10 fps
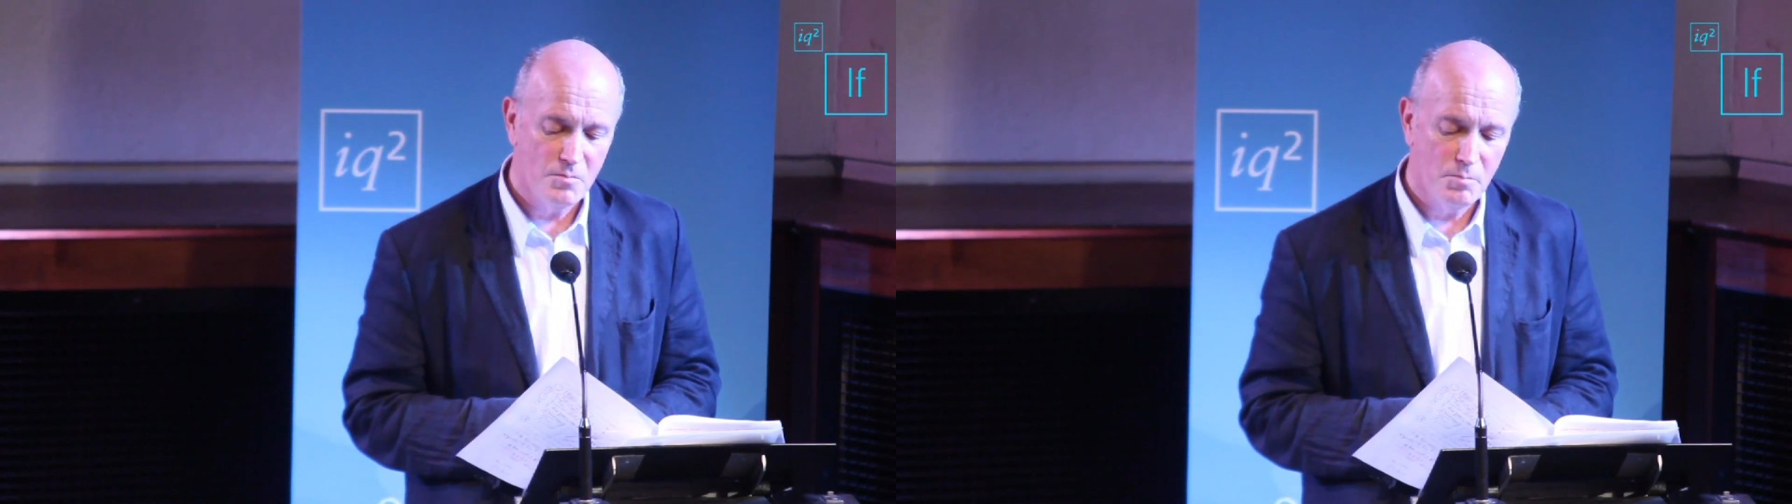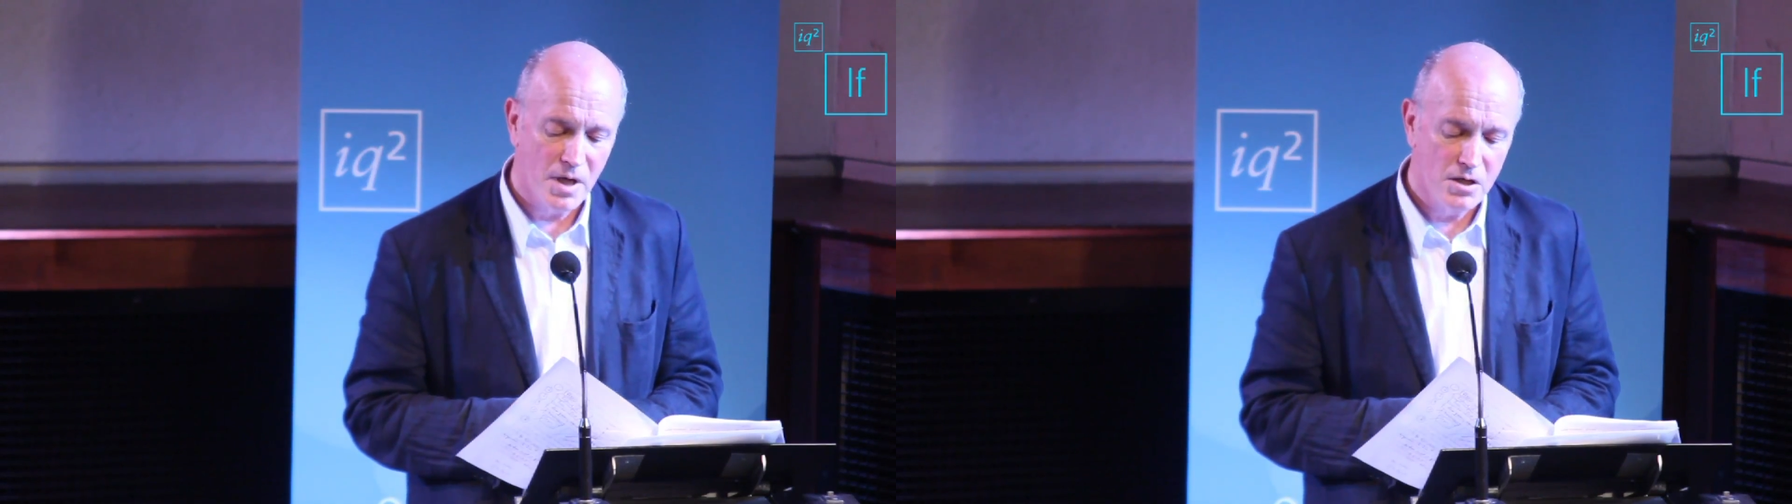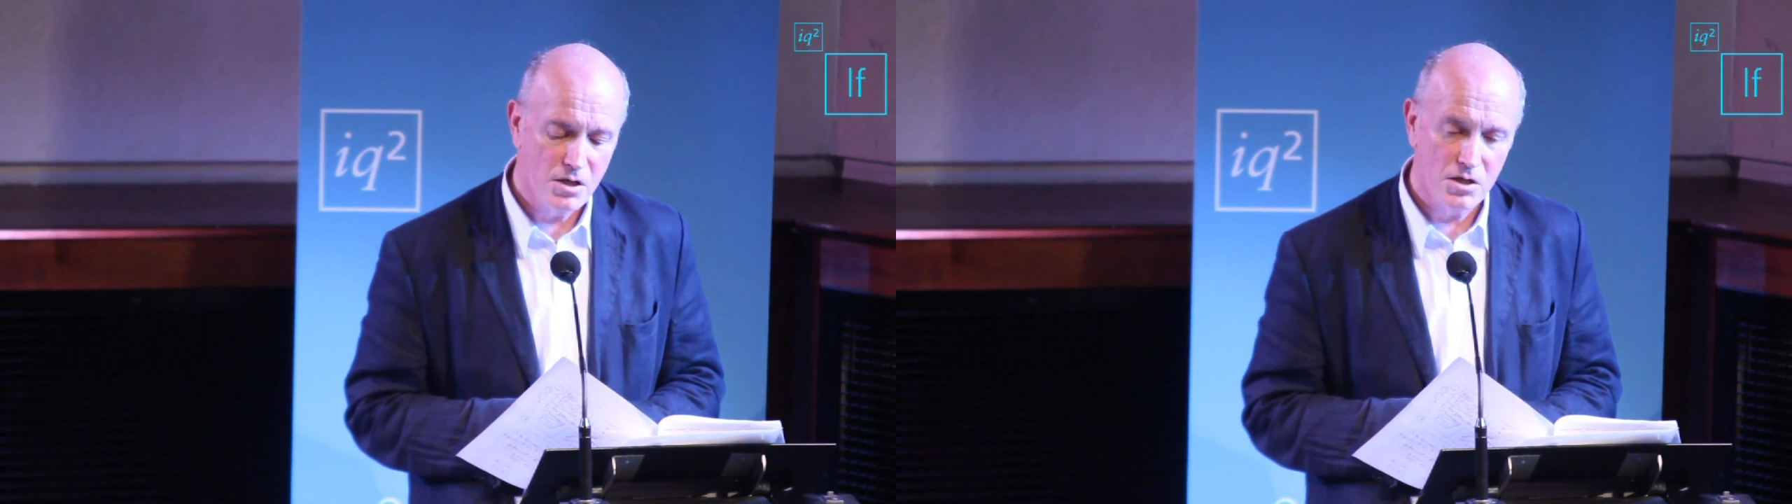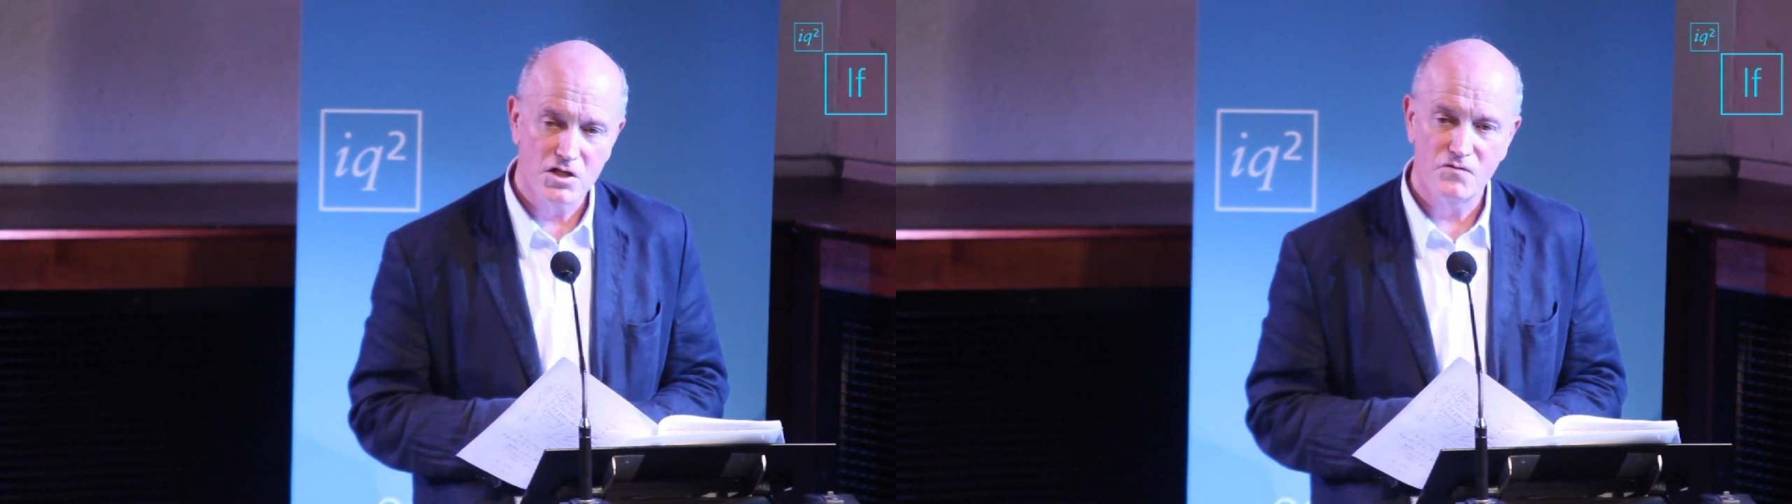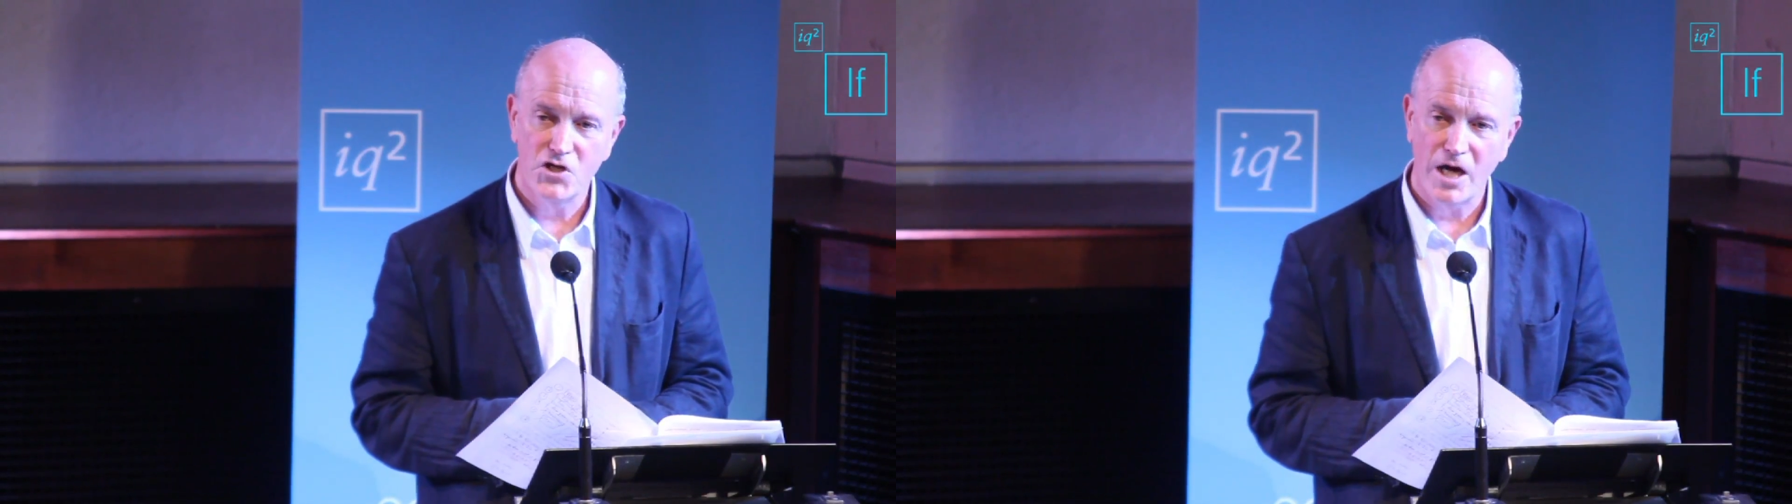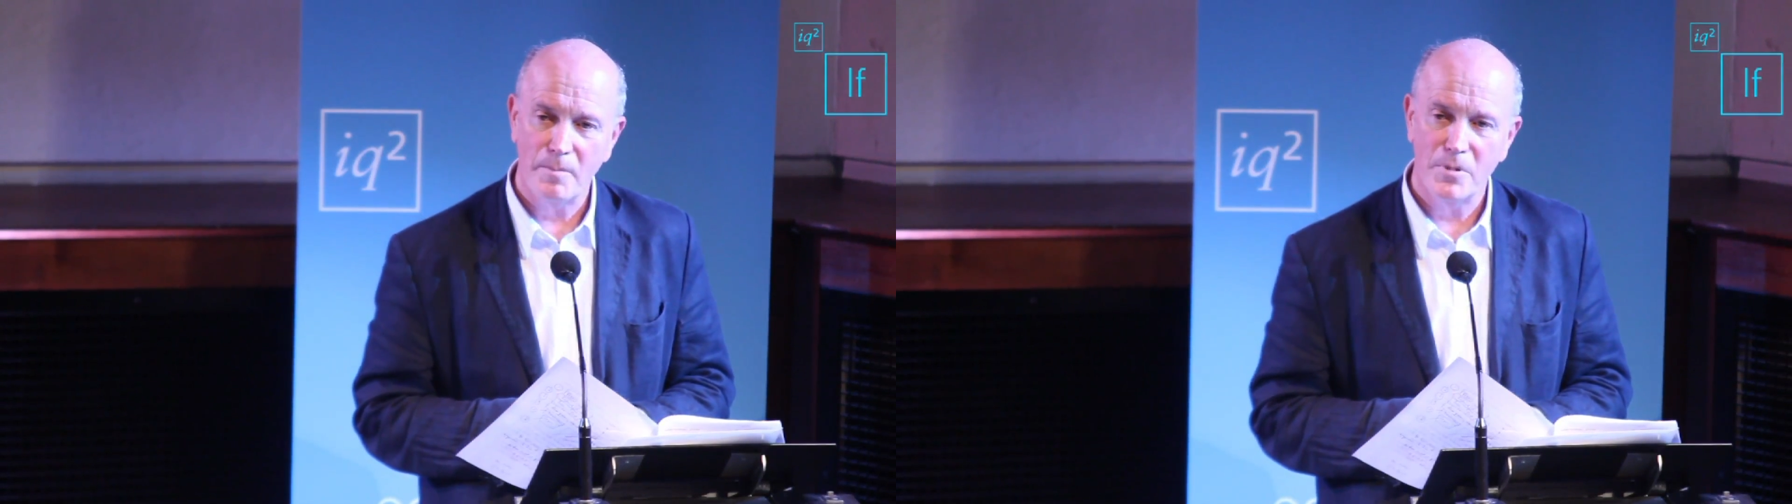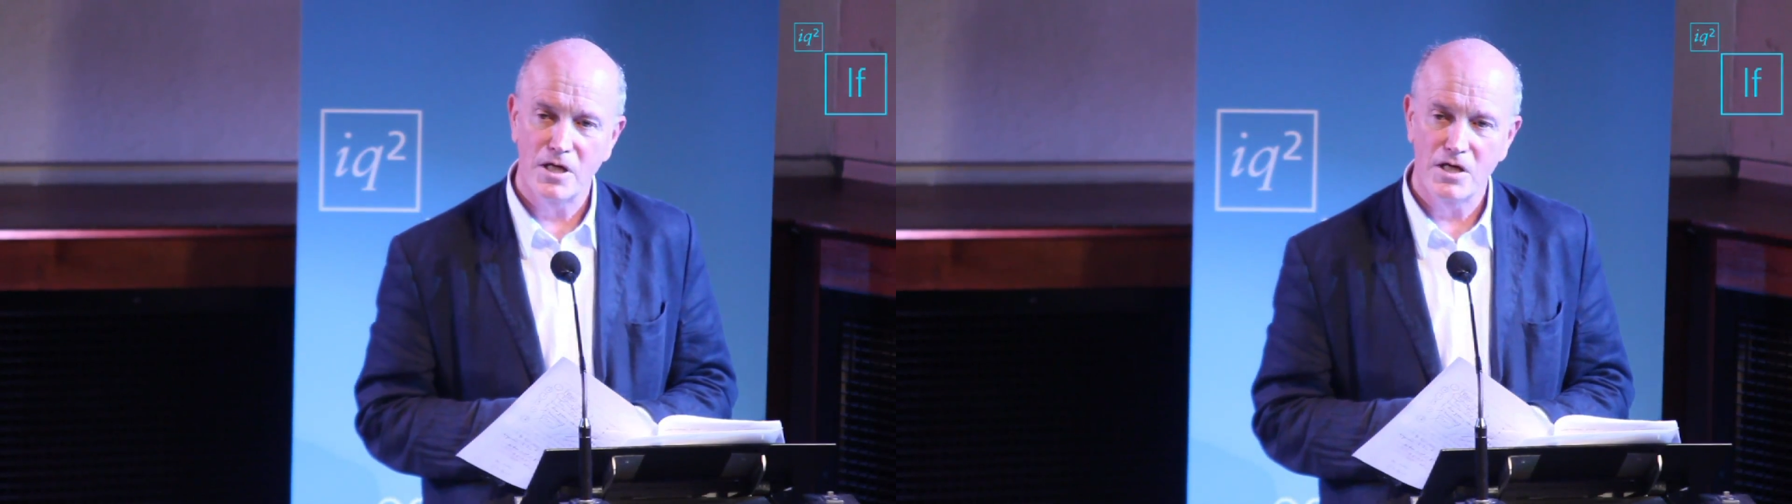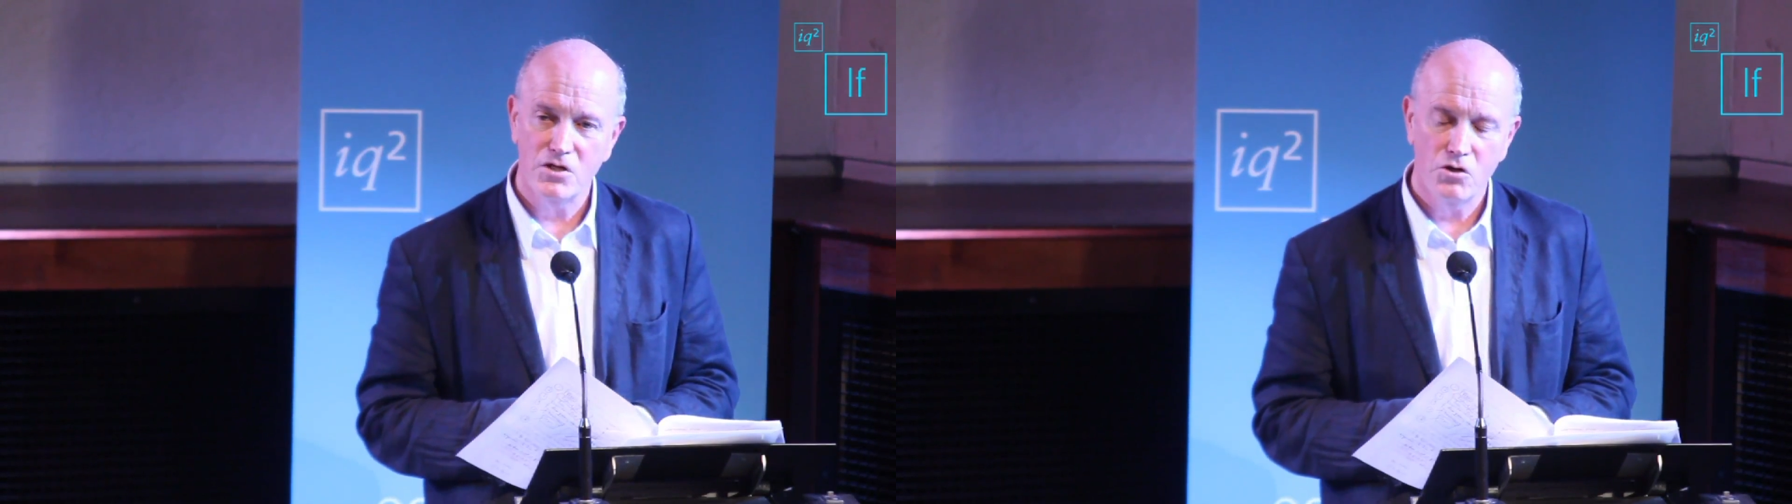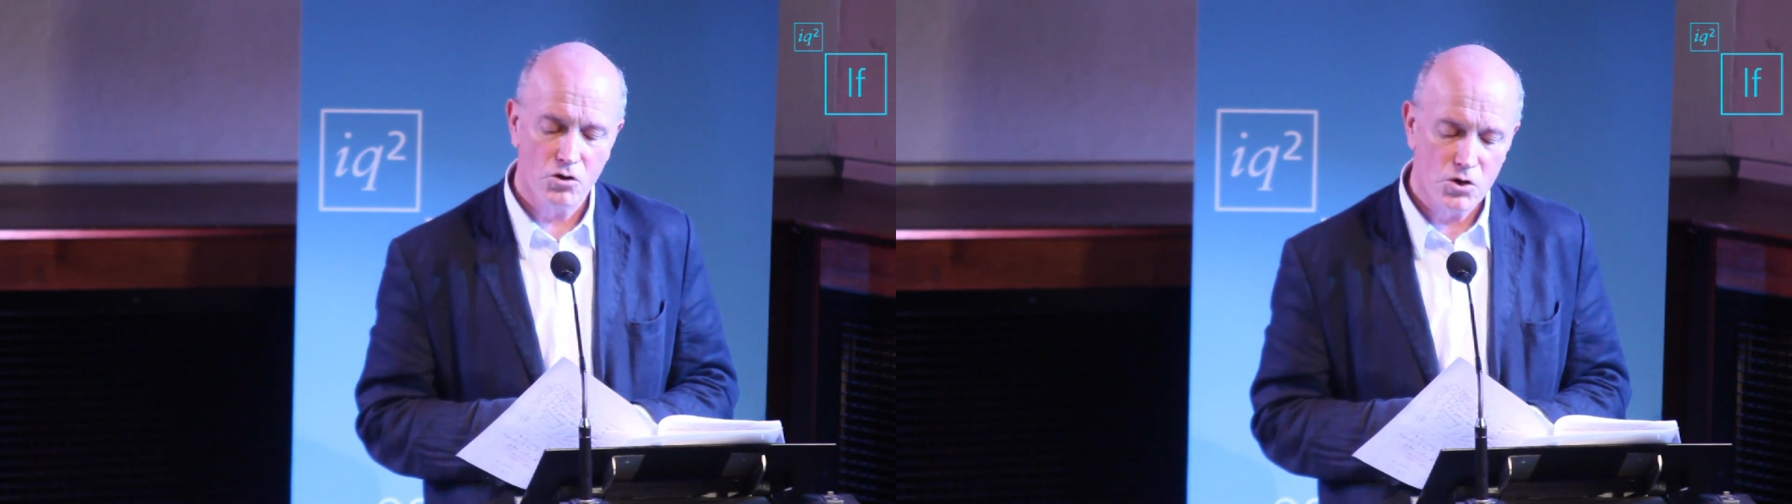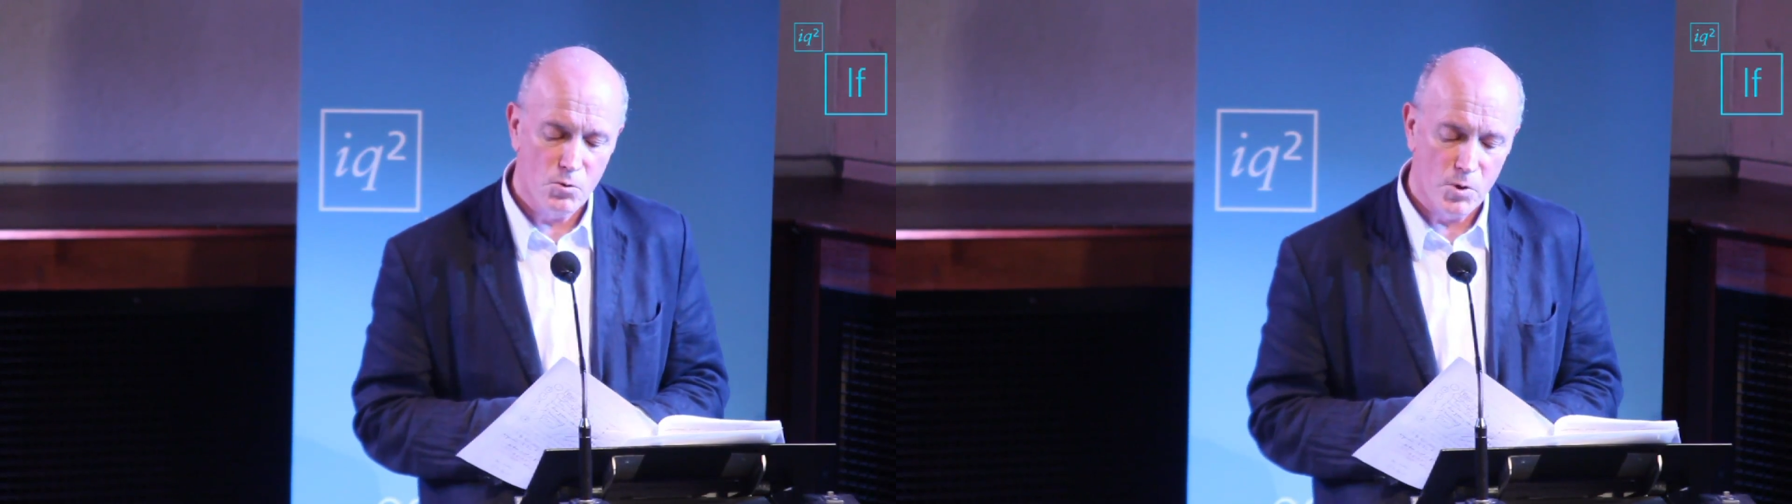bundles of Japanese
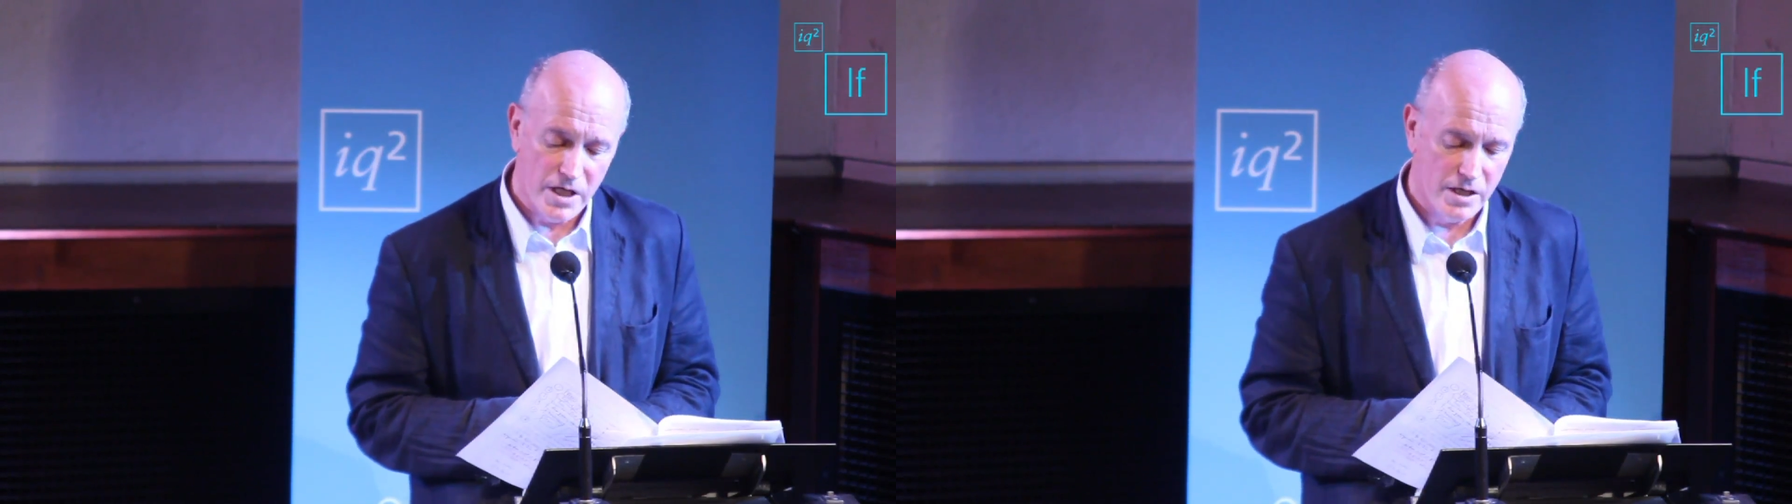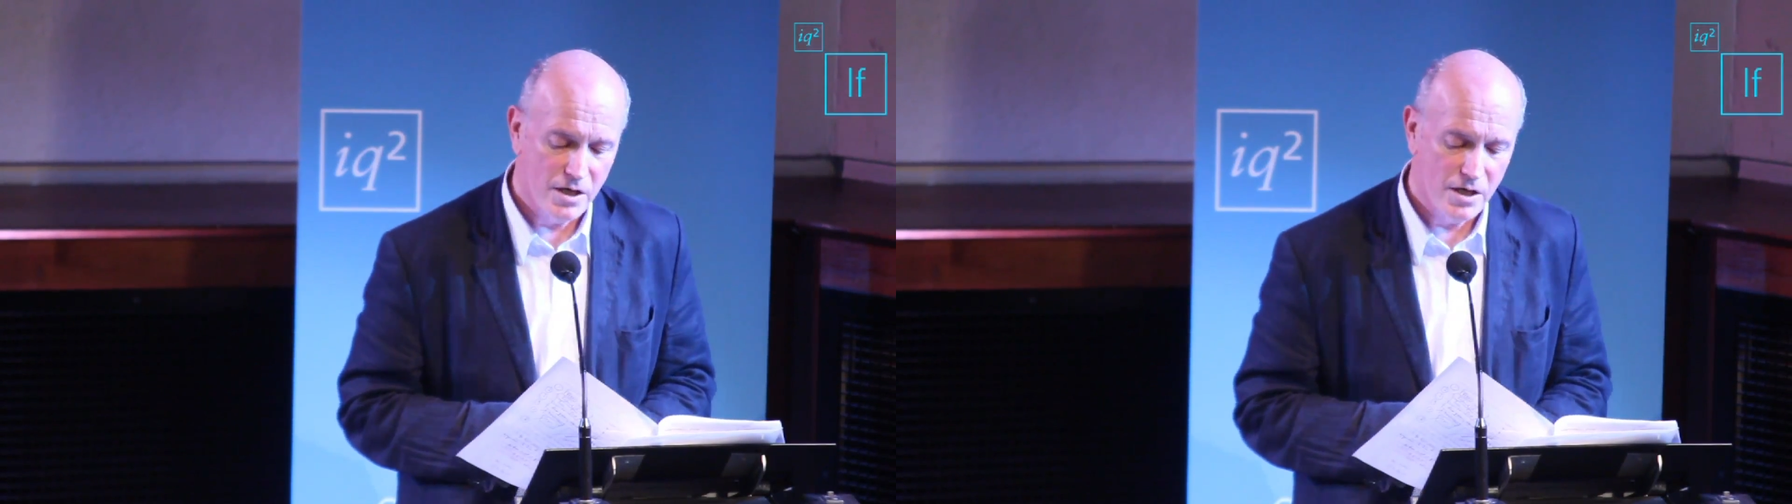knotweed,